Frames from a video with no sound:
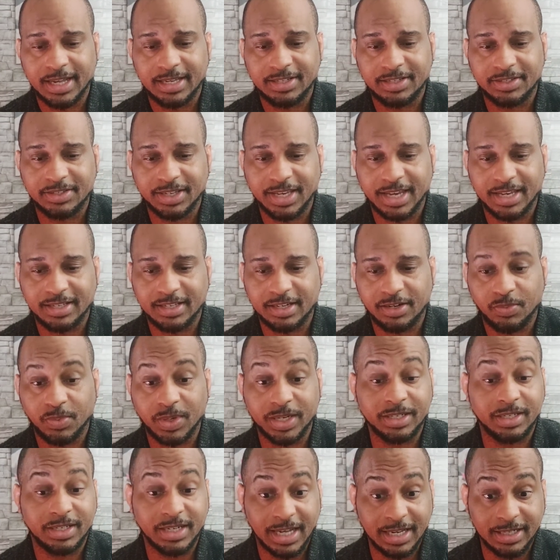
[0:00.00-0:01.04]
Just in case
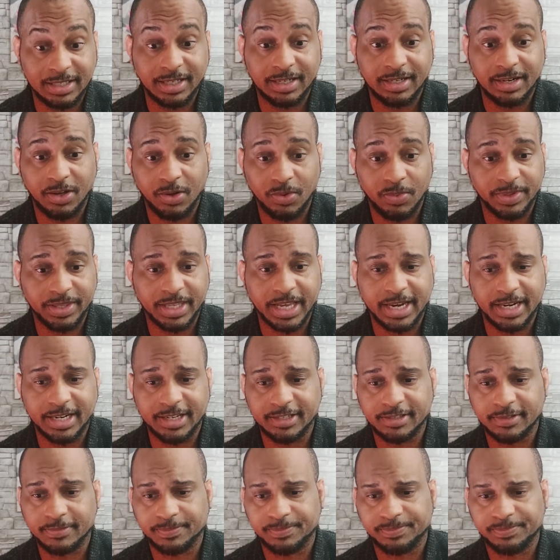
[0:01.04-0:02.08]
anyone doesn't know what that
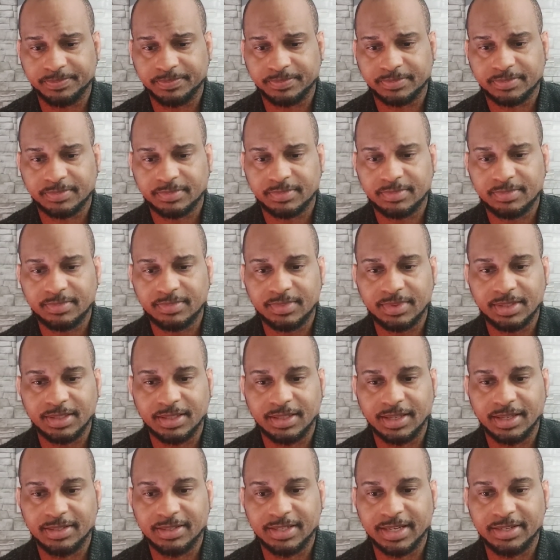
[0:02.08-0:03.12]
is.
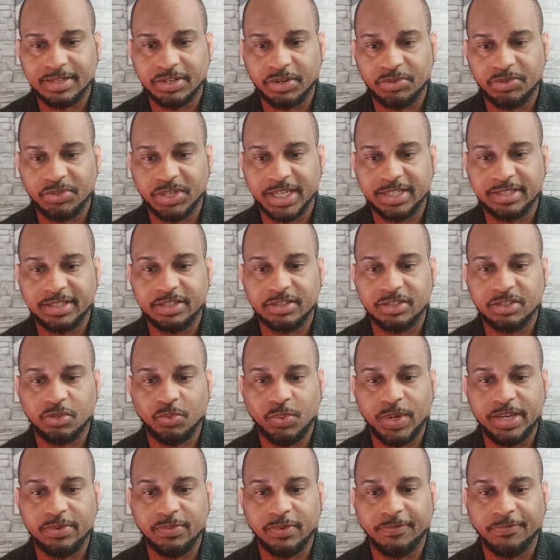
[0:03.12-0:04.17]
It says here Dixon's
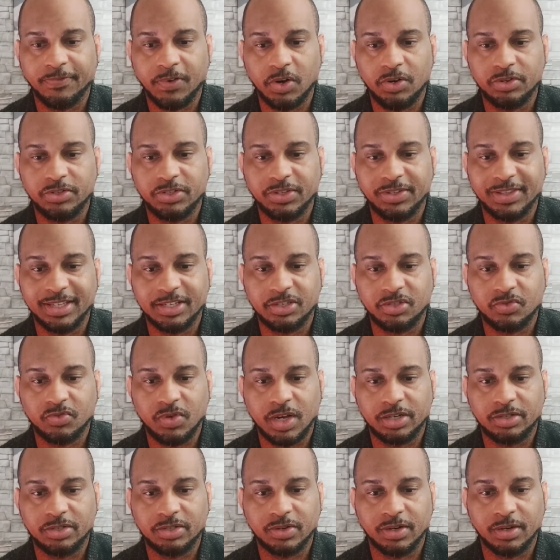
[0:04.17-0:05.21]
tweet referred to this
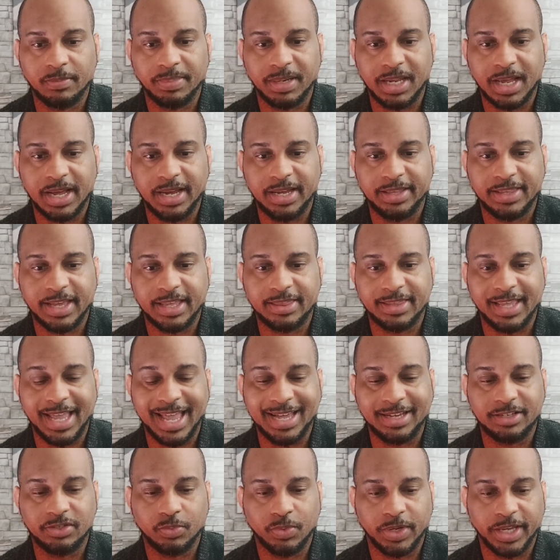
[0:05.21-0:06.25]
structure, implying that the
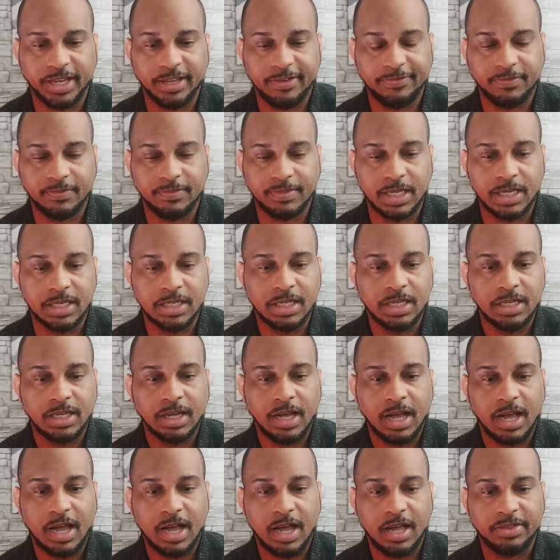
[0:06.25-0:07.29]
X wave,
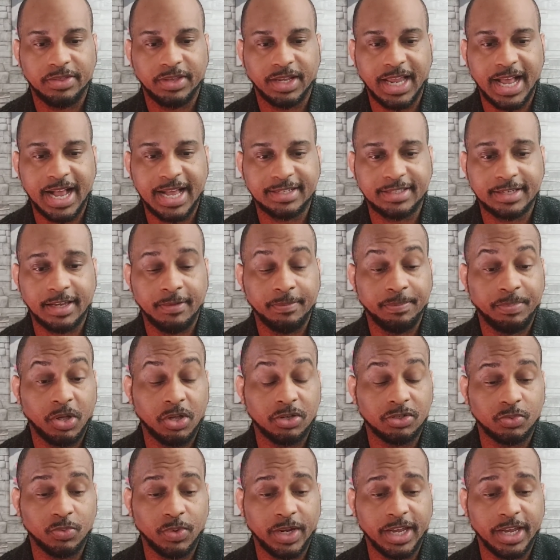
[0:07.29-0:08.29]
uh, the last impulse